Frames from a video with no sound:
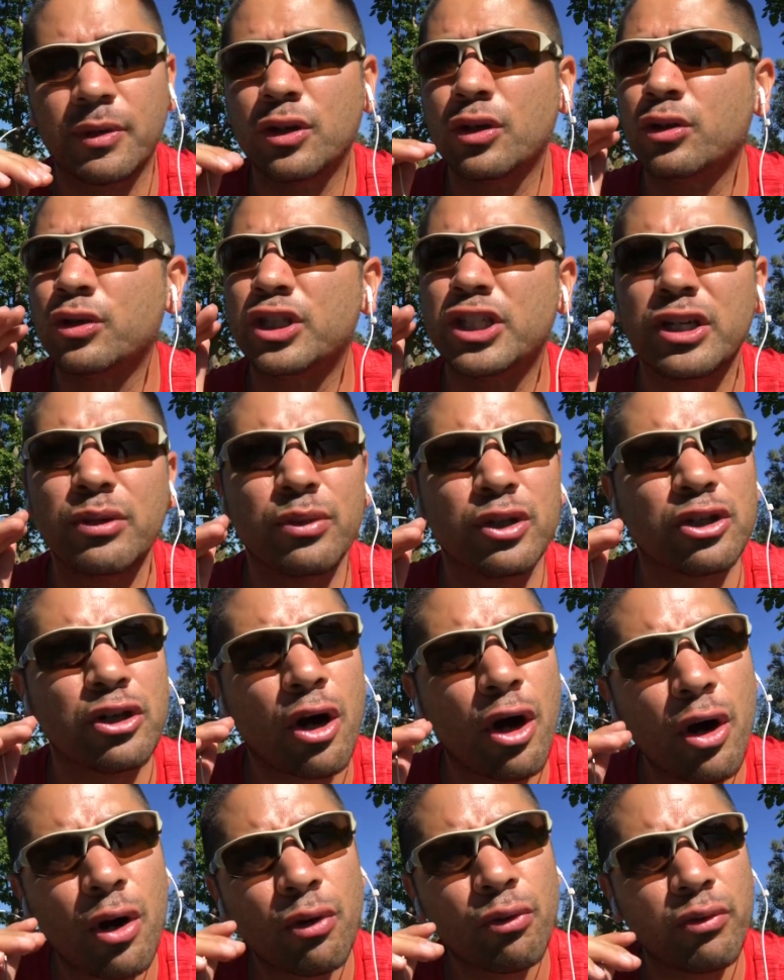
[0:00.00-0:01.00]
You know, she was
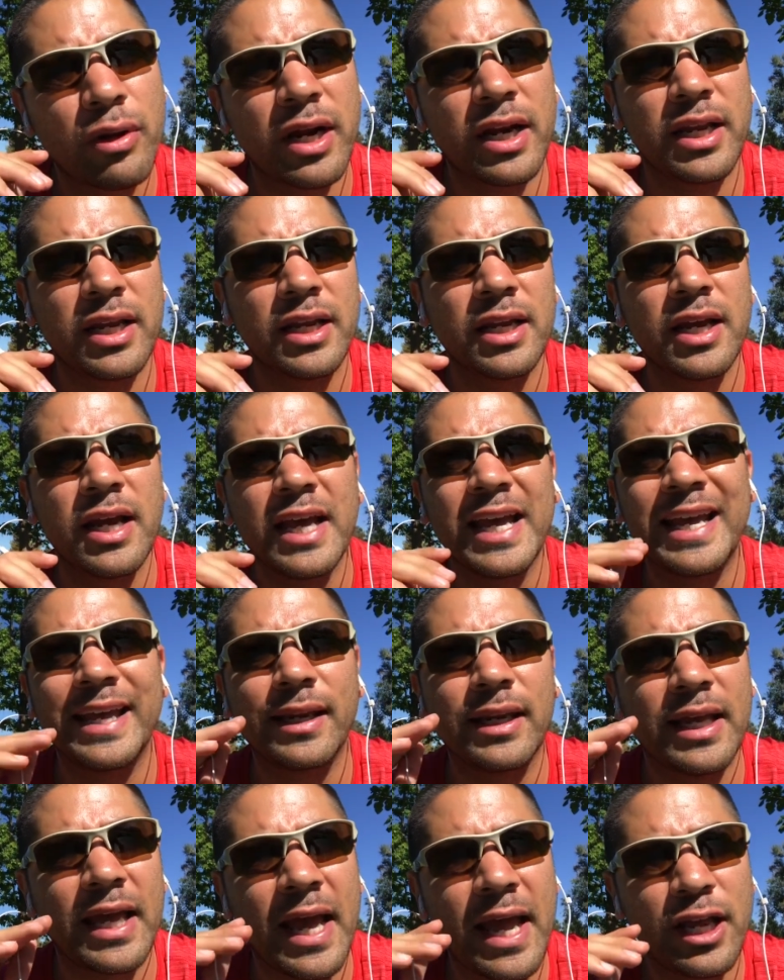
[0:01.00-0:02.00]
already
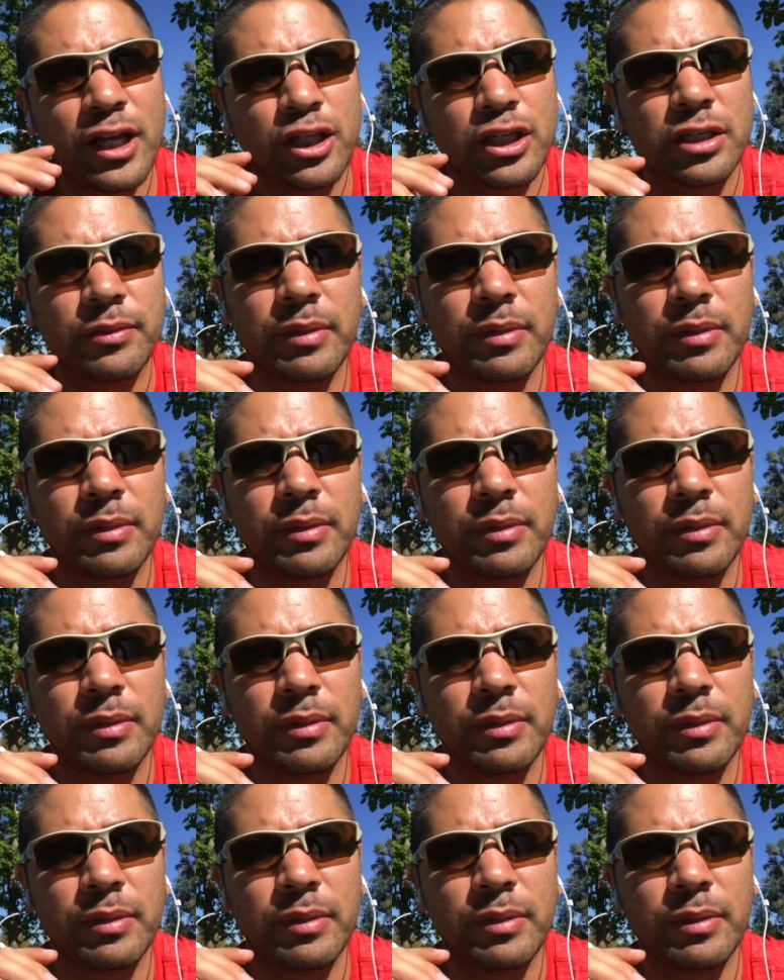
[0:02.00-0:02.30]
engaged